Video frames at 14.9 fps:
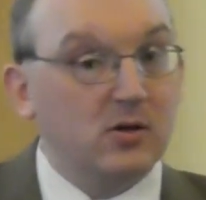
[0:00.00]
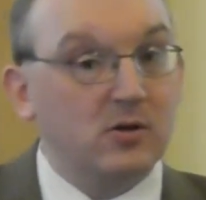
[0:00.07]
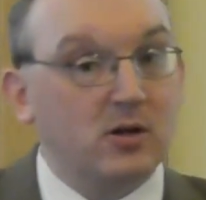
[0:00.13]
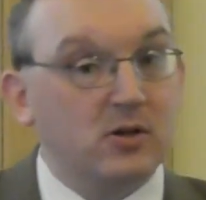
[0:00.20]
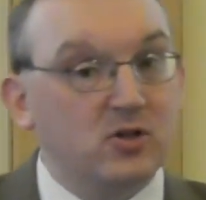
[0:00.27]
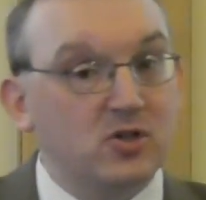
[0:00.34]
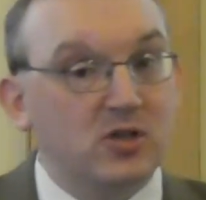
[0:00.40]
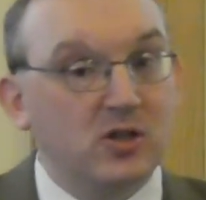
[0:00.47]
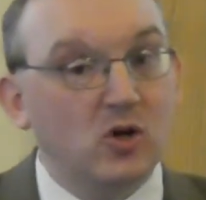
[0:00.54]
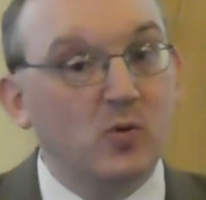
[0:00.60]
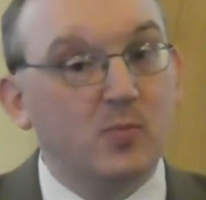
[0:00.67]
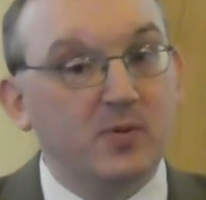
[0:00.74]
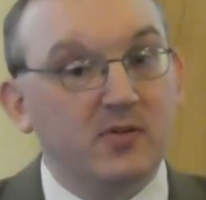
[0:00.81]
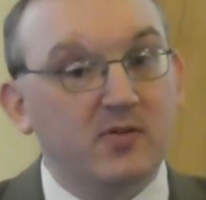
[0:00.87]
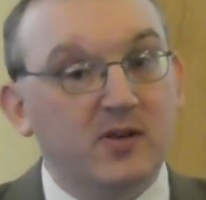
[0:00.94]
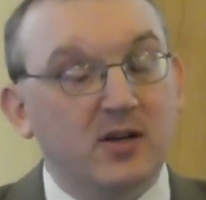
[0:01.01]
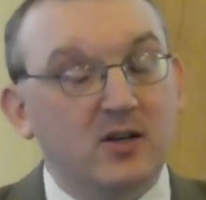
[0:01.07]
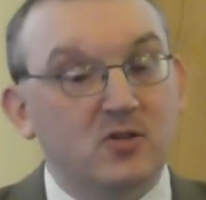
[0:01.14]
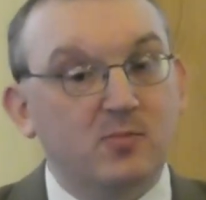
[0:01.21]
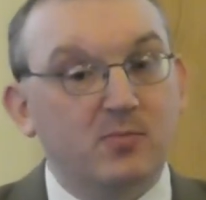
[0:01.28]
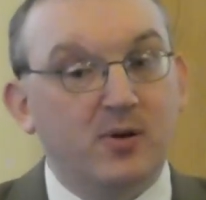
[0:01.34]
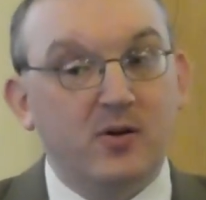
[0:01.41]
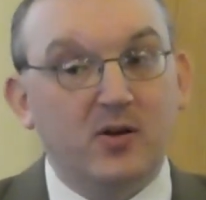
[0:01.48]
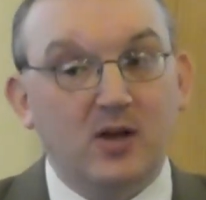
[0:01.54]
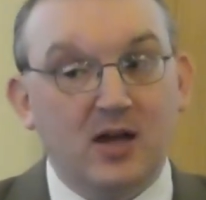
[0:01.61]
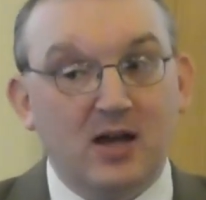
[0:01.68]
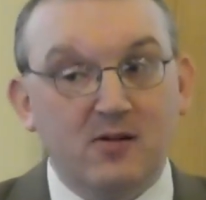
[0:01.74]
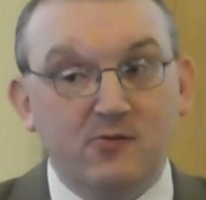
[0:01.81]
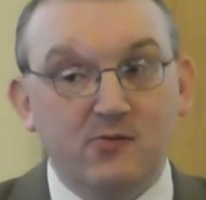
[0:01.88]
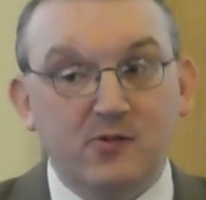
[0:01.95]
not just the open things, but
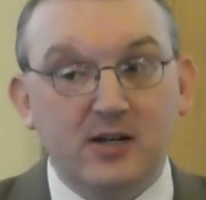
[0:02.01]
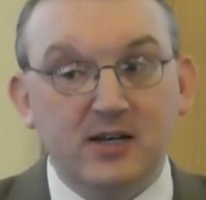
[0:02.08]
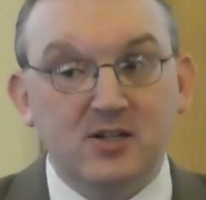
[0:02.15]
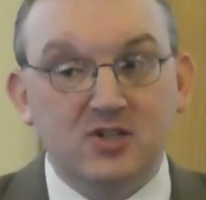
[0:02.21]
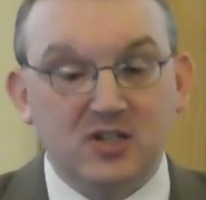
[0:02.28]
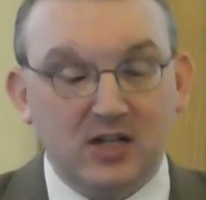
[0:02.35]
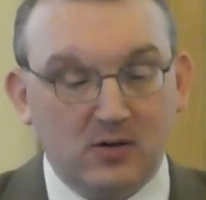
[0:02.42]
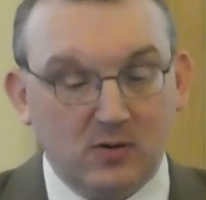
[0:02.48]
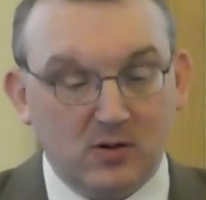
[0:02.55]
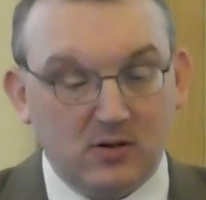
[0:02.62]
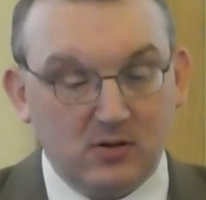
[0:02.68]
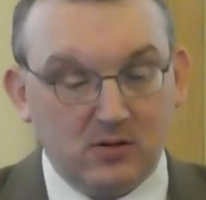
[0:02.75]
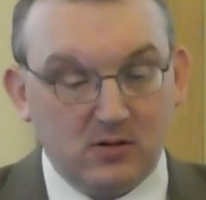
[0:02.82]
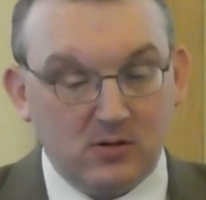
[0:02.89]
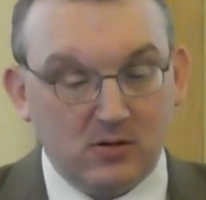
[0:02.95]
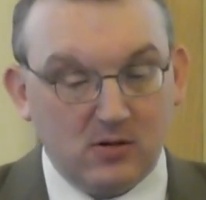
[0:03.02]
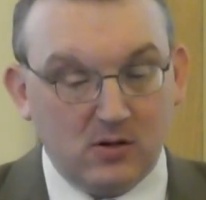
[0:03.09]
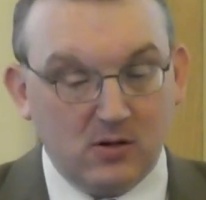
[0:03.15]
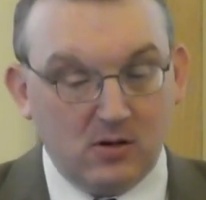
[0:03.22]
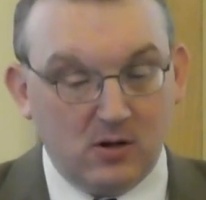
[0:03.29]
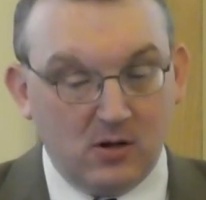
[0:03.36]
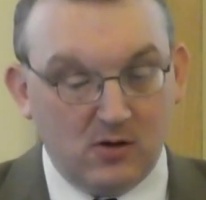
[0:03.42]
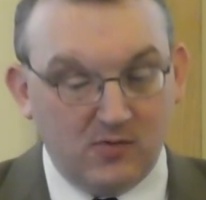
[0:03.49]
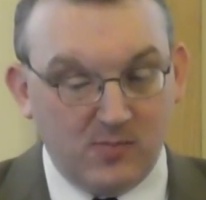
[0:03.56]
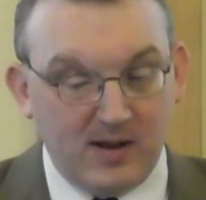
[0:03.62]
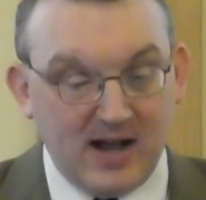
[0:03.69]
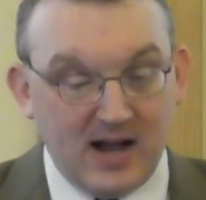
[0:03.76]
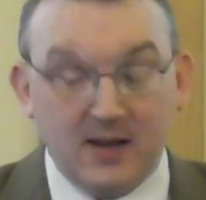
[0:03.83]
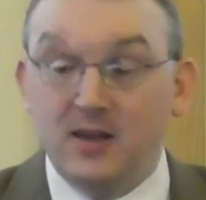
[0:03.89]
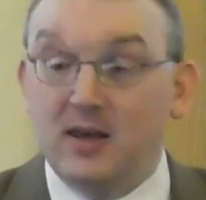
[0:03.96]
every secret of
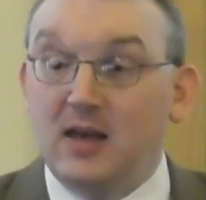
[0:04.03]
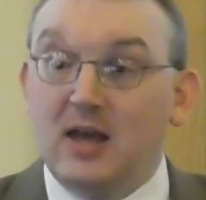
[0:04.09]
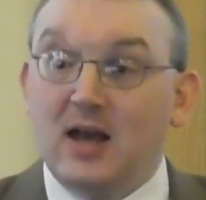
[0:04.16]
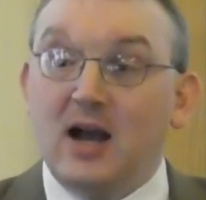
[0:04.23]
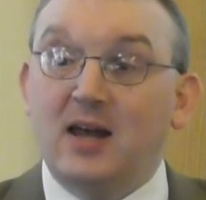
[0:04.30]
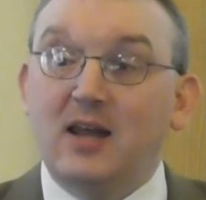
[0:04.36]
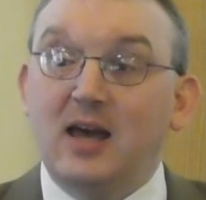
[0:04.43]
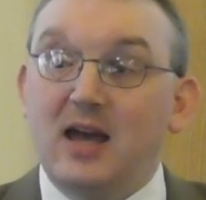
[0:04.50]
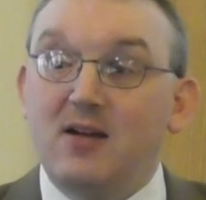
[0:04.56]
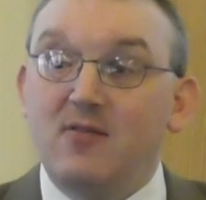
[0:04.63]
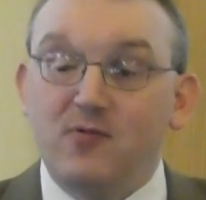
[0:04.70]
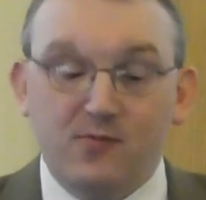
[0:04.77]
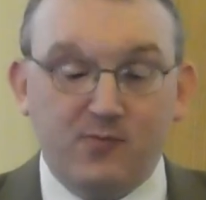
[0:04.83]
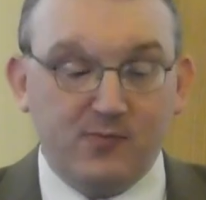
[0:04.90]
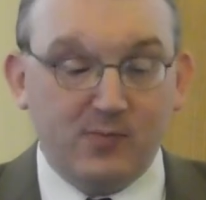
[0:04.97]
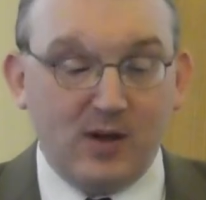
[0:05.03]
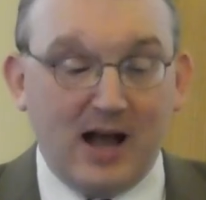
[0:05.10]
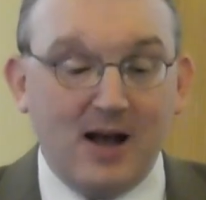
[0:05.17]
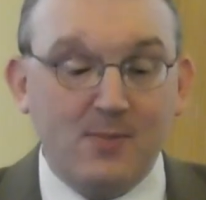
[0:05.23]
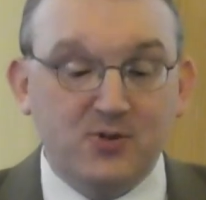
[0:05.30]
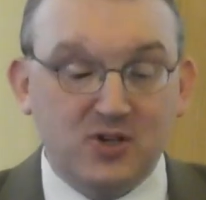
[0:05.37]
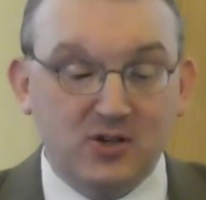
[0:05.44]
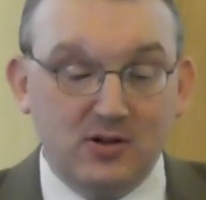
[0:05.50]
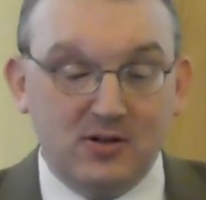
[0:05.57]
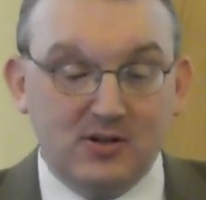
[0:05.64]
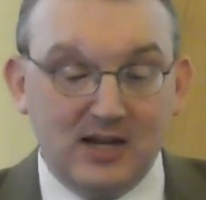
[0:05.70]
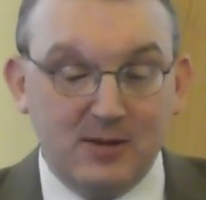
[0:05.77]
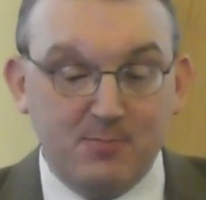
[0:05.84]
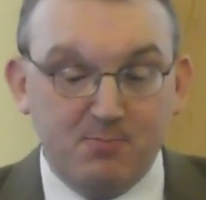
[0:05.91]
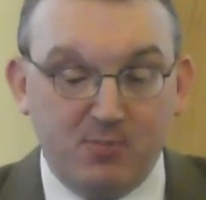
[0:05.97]
man. And
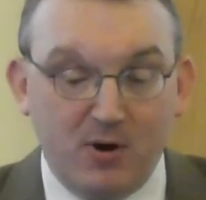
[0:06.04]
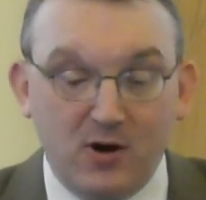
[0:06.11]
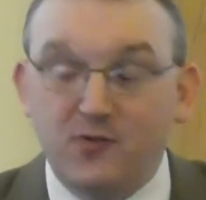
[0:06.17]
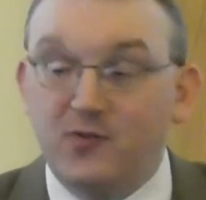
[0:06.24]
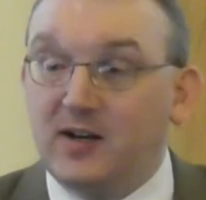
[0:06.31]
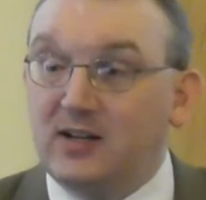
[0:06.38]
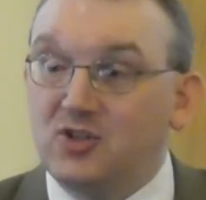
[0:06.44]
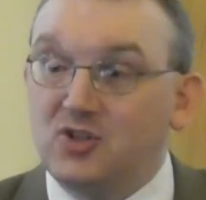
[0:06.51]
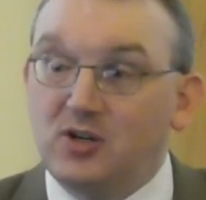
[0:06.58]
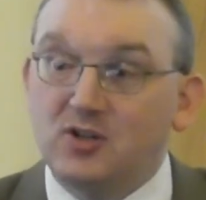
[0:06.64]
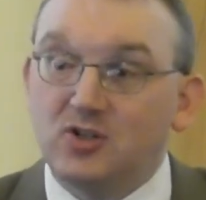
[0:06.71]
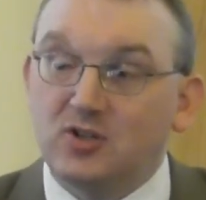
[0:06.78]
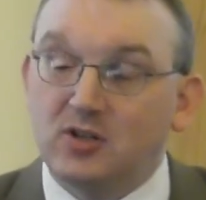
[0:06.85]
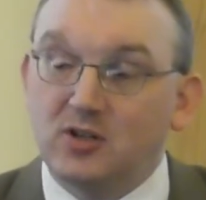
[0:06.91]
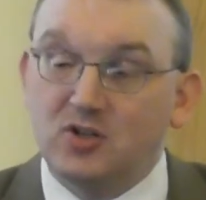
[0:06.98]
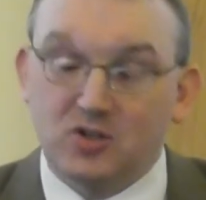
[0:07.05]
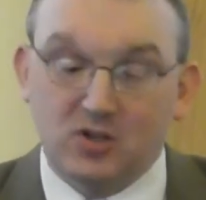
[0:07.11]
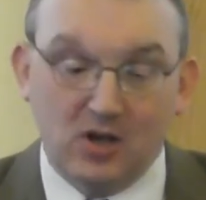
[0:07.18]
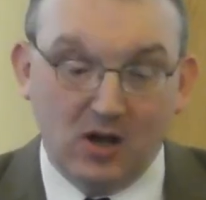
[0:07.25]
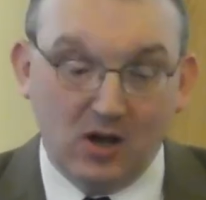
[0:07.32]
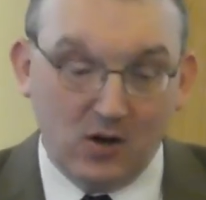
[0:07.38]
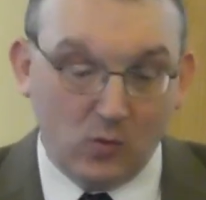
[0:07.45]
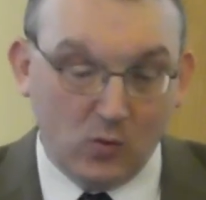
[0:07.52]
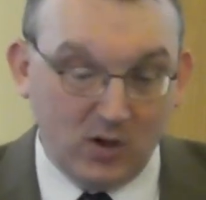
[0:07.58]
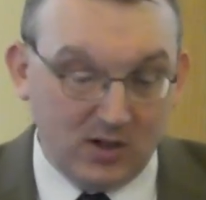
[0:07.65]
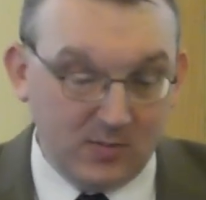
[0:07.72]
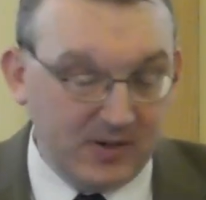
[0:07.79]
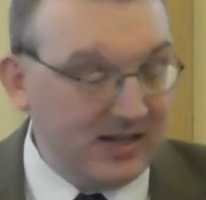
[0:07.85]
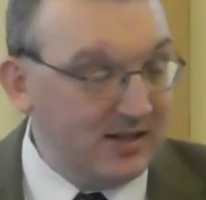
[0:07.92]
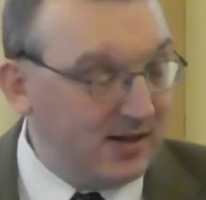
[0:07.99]
absolutely perfect justice
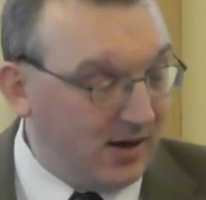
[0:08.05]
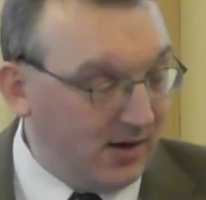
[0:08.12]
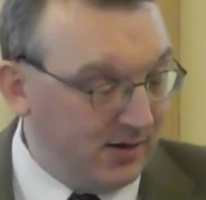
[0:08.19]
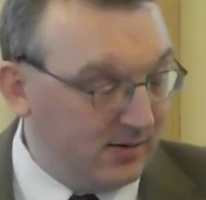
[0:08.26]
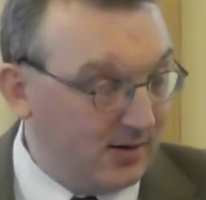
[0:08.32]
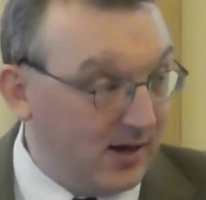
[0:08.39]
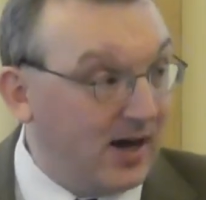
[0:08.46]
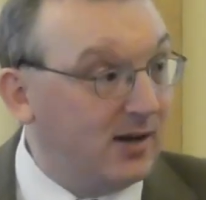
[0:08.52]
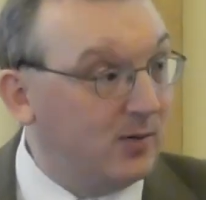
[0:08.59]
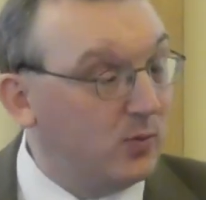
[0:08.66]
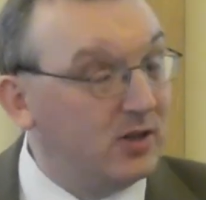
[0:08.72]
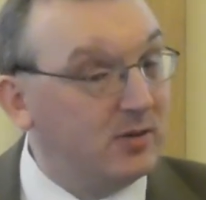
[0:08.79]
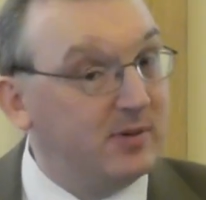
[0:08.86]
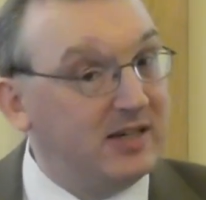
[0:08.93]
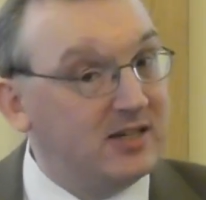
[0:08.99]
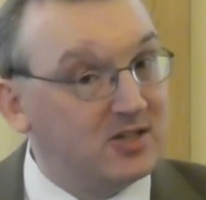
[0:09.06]
will be done and will be